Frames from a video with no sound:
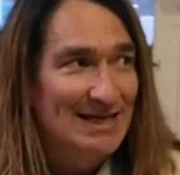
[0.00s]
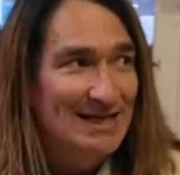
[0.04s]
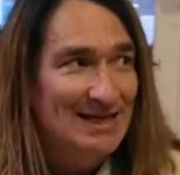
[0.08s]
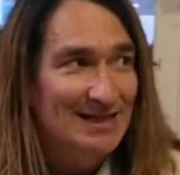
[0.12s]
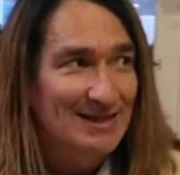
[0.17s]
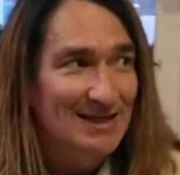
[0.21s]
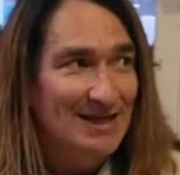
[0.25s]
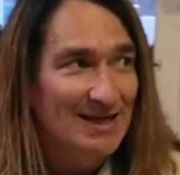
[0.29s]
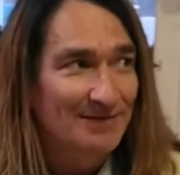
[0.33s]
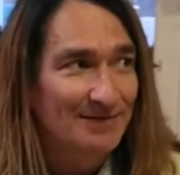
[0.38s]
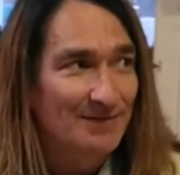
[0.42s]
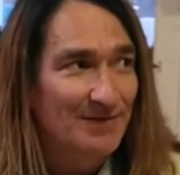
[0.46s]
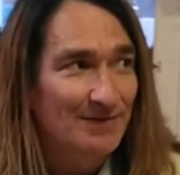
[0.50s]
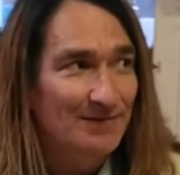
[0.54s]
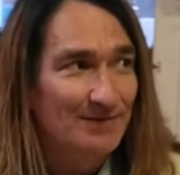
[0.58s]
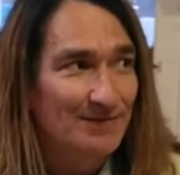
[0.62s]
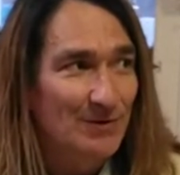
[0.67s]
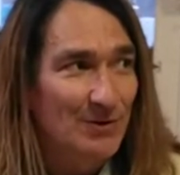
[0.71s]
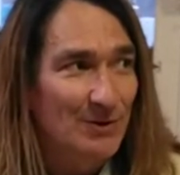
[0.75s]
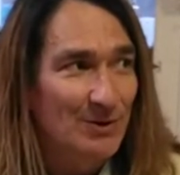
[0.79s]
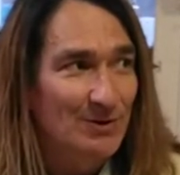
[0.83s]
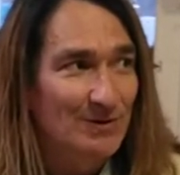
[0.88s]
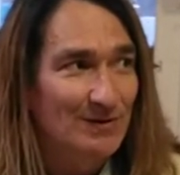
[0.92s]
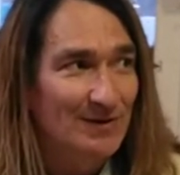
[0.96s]
Thankful
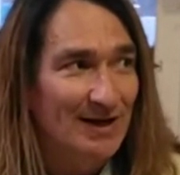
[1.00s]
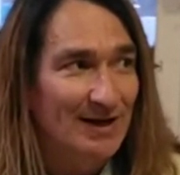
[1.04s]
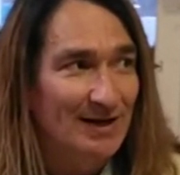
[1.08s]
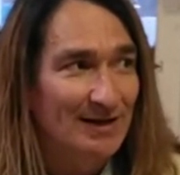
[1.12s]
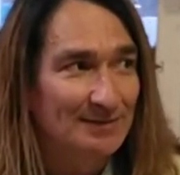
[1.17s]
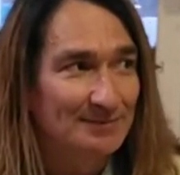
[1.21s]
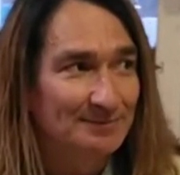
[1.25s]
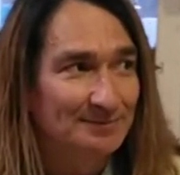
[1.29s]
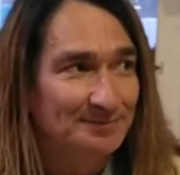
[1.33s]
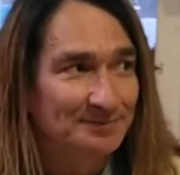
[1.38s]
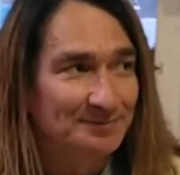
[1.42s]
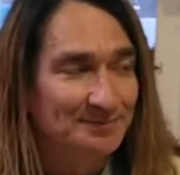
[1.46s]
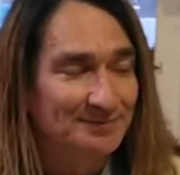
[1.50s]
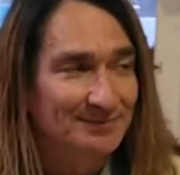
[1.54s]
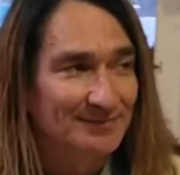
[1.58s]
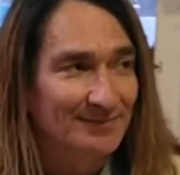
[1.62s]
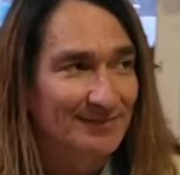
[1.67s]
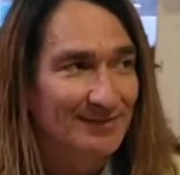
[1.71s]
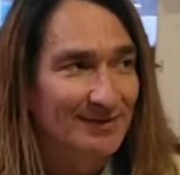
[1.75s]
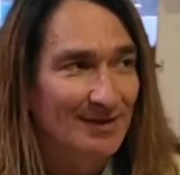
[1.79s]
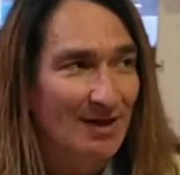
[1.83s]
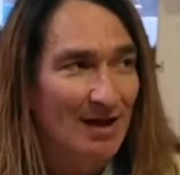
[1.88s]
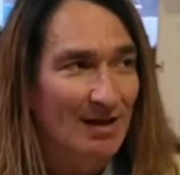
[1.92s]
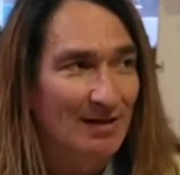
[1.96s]
for
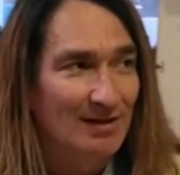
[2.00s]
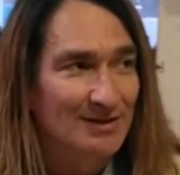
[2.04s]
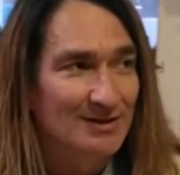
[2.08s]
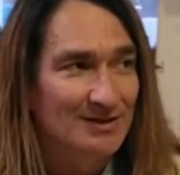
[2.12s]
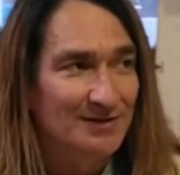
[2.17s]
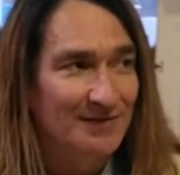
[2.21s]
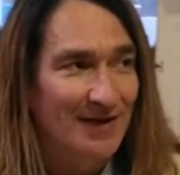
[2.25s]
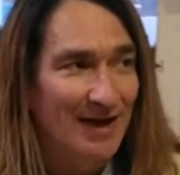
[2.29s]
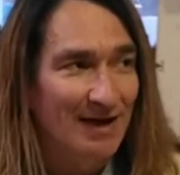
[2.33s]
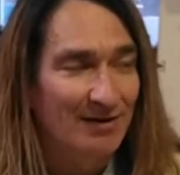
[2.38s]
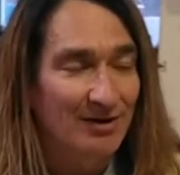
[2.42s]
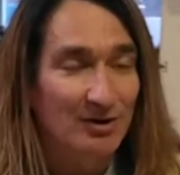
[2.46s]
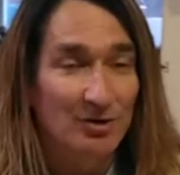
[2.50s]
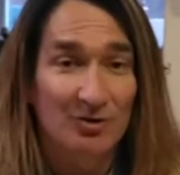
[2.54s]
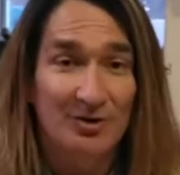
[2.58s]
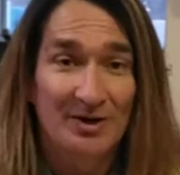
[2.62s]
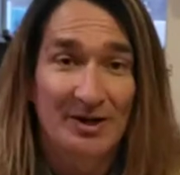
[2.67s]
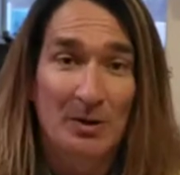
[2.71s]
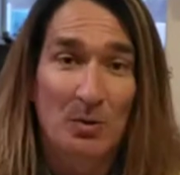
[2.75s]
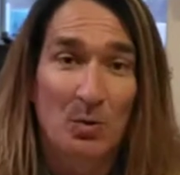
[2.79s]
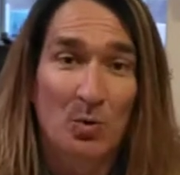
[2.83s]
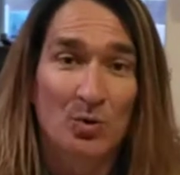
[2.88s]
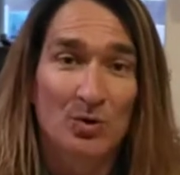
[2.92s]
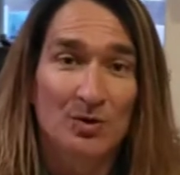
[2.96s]
knowledge of how to
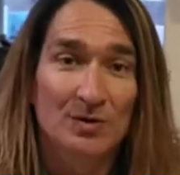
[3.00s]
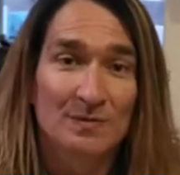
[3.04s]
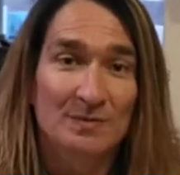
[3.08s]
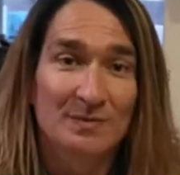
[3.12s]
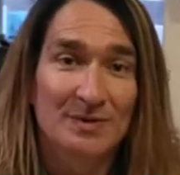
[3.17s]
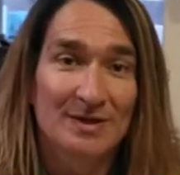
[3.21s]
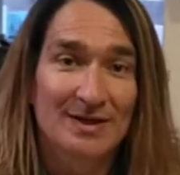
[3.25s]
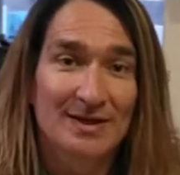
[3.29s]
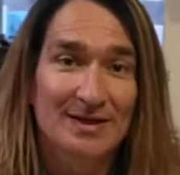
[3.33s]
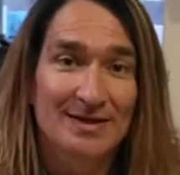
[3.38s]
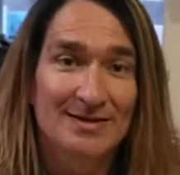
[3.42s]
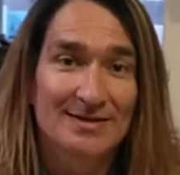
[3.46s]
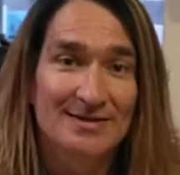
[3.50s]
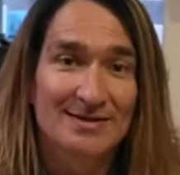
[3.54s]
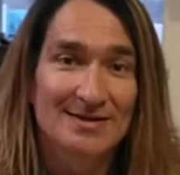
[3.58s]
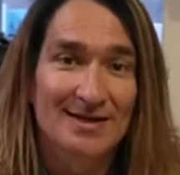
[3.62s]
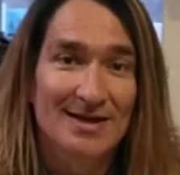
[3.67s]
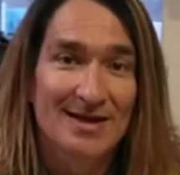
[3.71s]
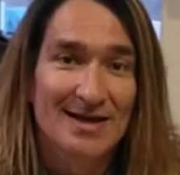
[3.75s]
create world peace.